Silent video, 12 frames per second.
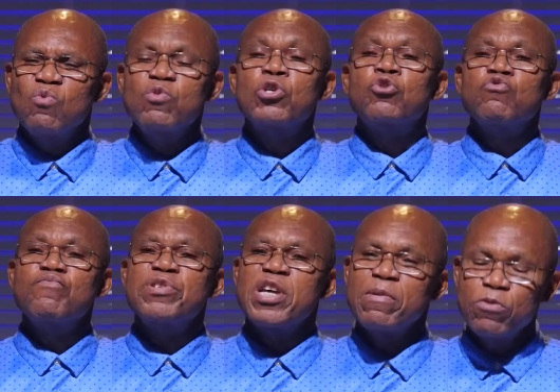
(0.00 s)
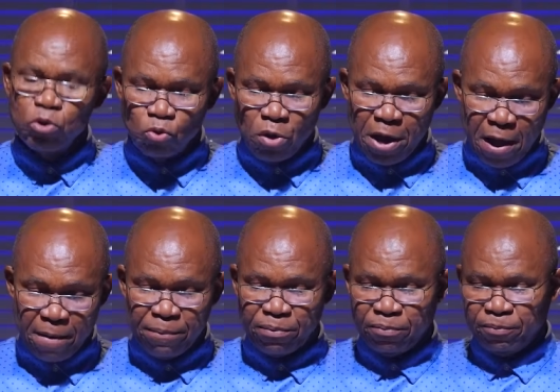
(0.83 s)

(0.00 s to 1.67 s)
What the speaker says: we should be able to help